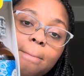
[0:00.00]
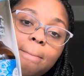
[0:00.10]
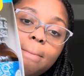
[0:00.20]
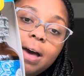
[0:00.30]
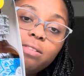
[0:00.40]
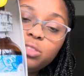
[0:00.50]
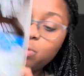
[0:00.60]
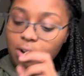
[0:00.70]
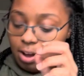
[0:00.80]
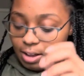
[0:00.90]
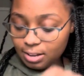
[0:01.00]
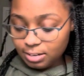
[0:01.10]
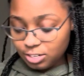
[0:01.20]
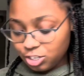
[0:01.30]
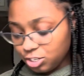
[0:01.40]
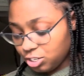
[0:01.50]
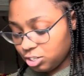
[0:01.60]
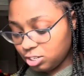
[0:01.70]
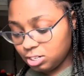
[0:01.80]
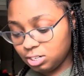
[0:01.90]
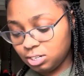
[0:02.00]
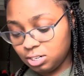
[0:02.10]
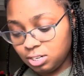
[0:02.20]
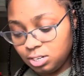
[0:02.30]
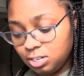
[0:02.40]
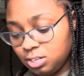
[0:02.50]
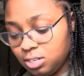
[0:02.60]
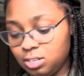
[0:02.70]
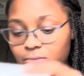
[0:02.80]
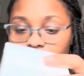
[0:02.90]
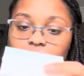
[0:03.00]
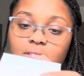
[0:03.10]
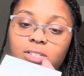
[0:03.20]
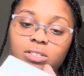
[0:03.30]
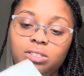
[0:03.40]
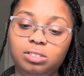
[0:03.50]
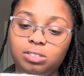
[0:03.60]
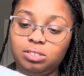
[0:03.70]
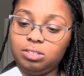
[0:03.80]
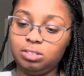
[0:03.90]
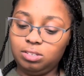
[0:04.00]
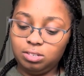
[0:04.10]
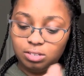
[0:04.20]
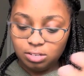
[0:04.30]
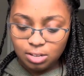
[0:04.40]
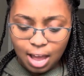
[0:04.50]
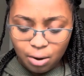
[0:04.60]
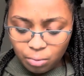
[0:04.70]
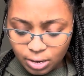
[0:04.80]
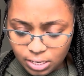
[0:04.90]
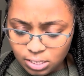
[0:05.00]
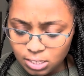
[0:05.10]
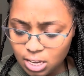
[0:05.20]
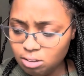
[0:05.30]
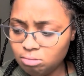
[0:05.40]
Mouthwash. What is this? I want to say.